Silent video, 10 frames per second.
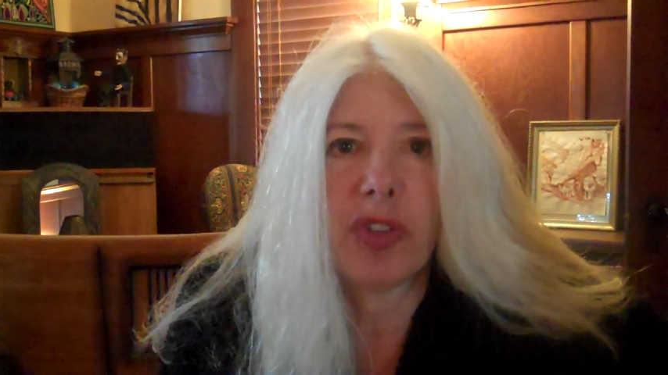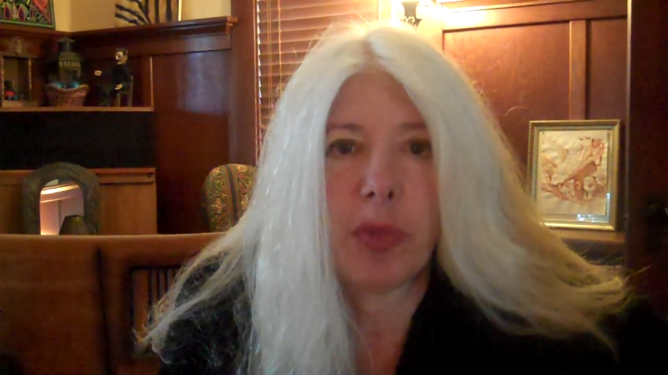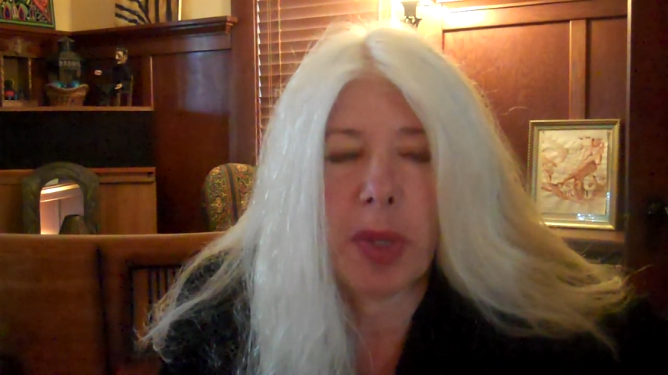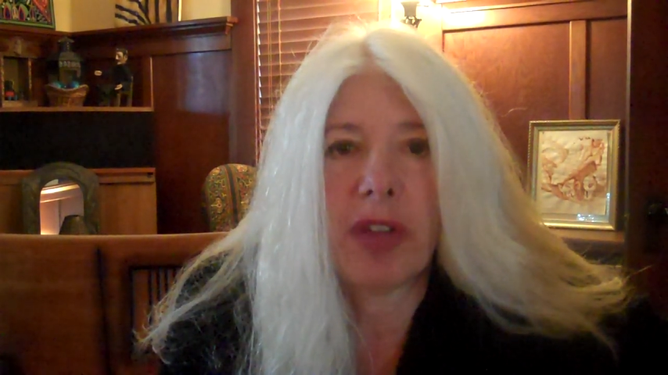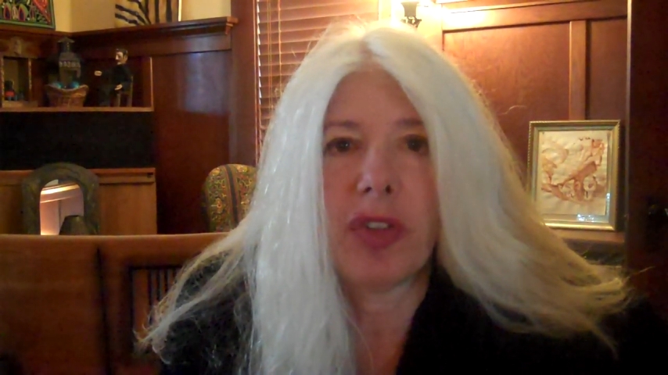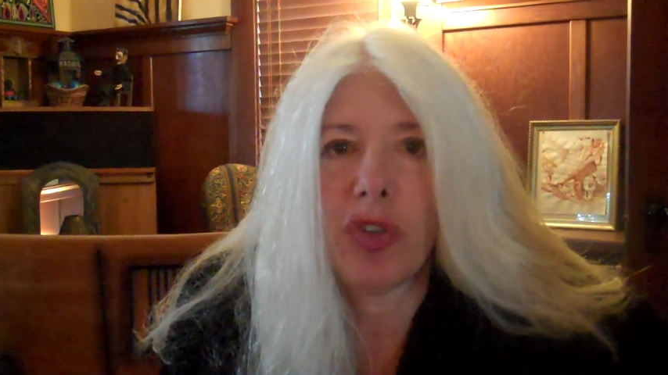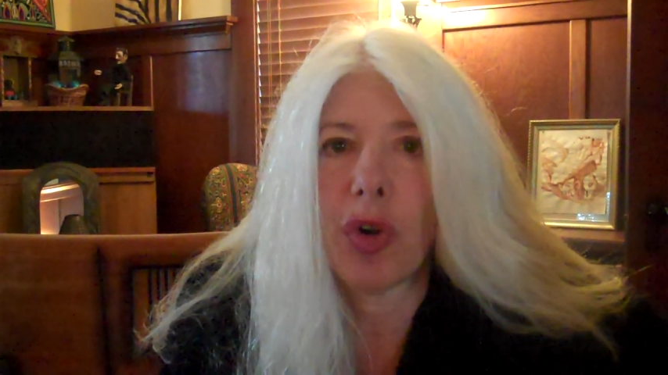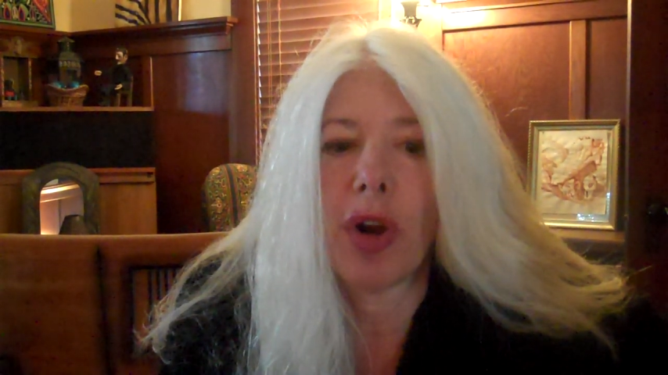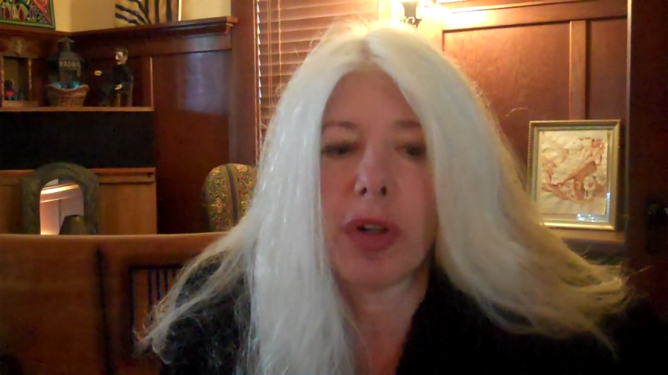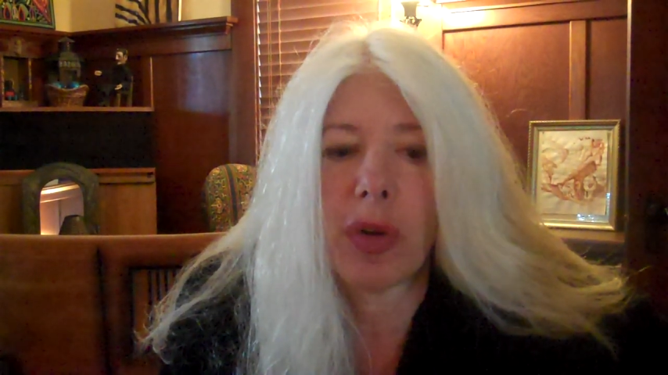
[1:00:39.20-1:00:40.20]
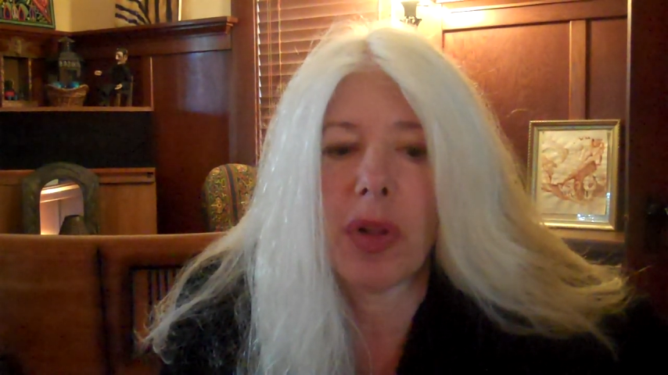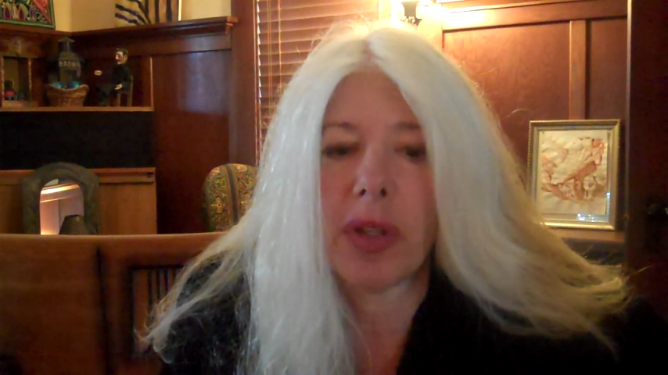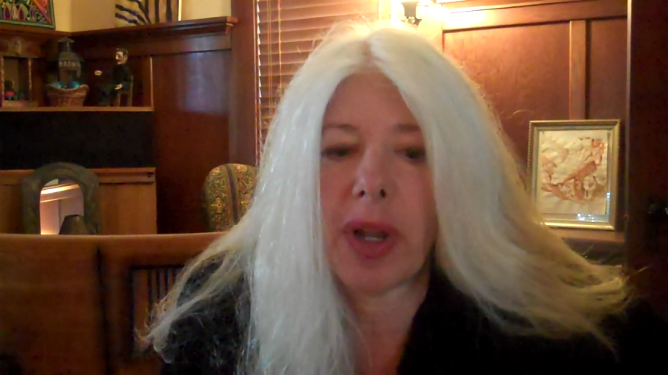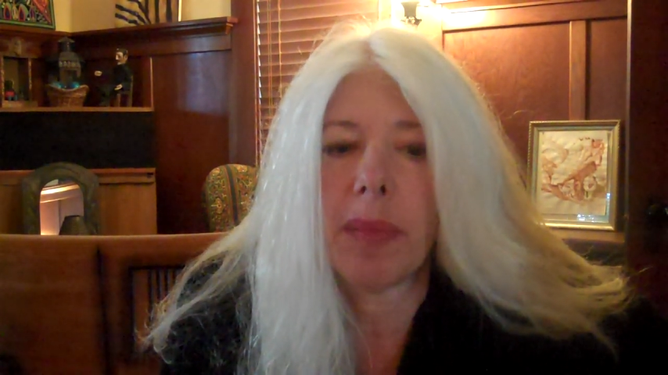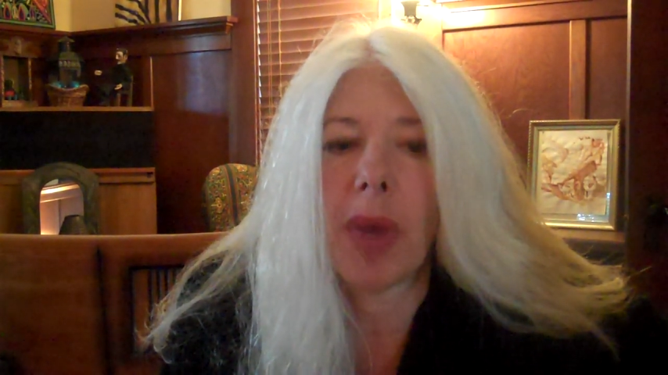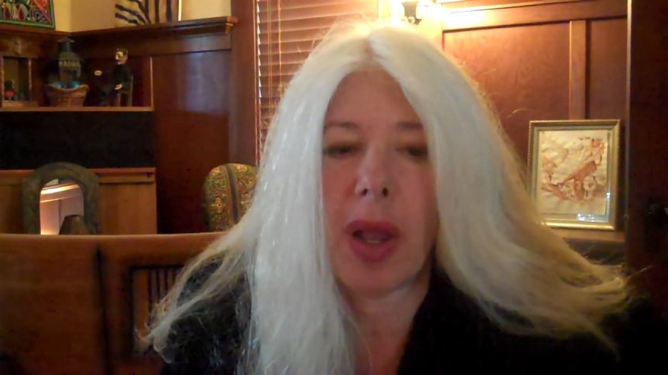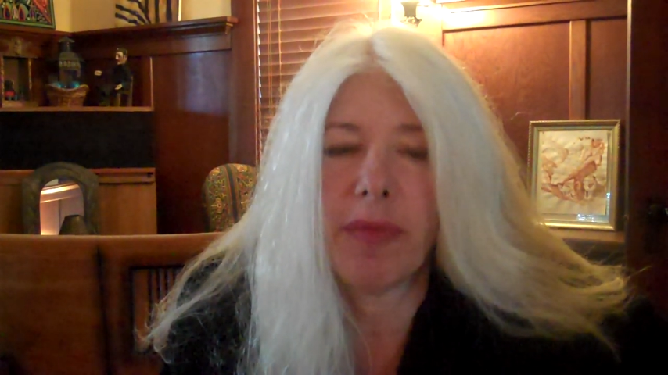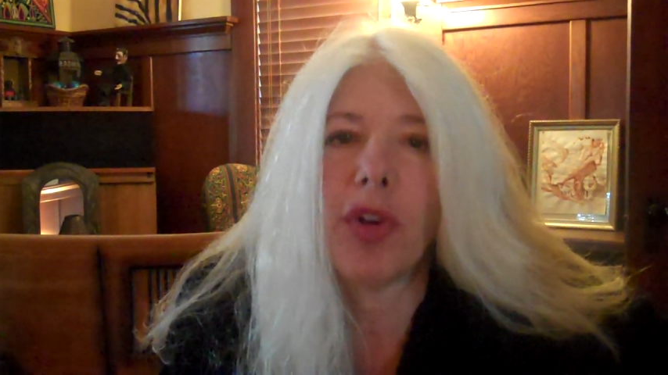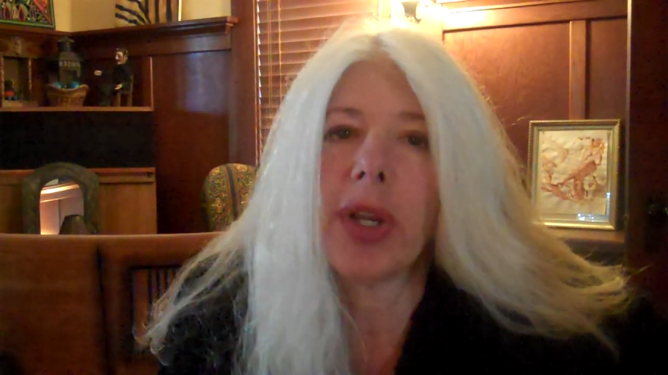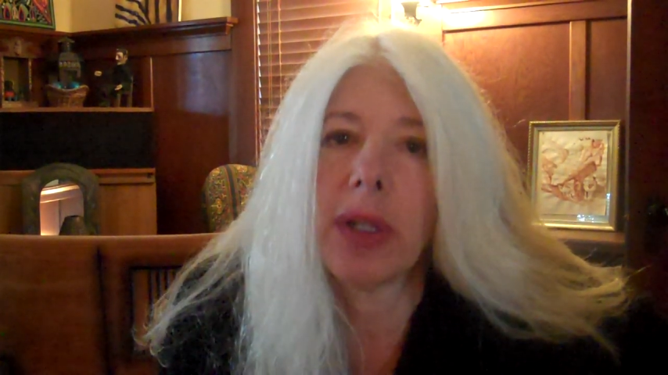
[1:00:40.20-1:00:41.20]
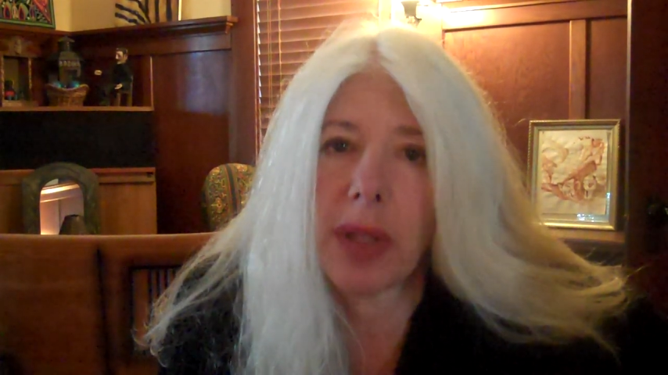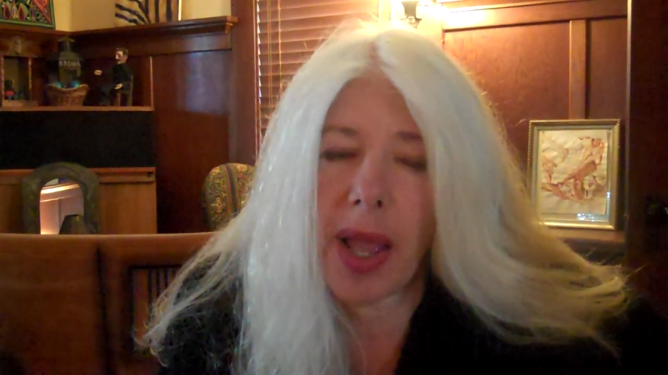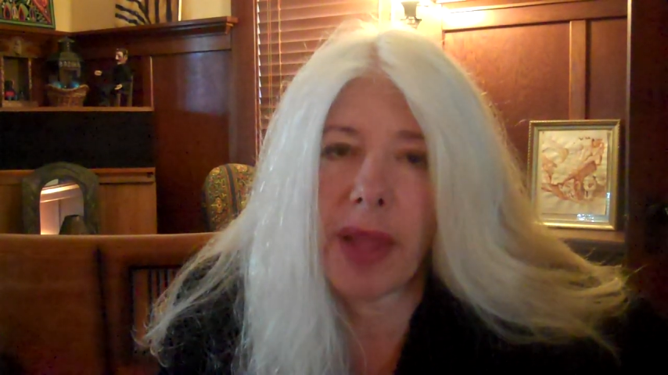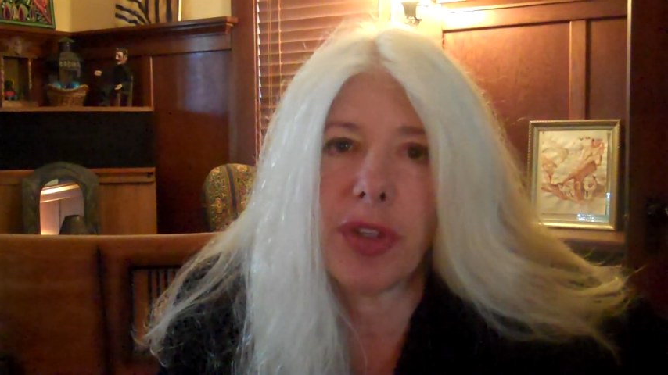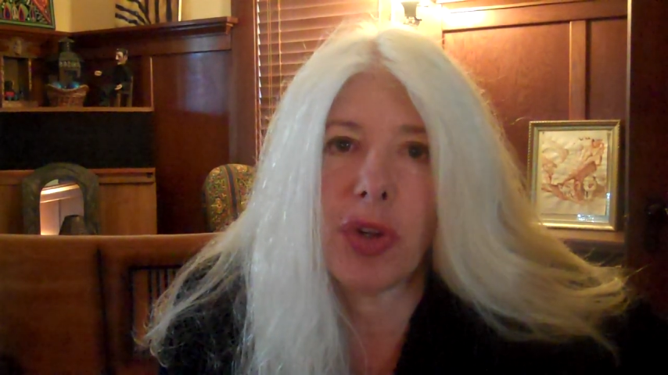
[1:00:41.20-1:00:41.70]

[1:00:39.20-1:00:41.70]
space in your article, and I'm very glad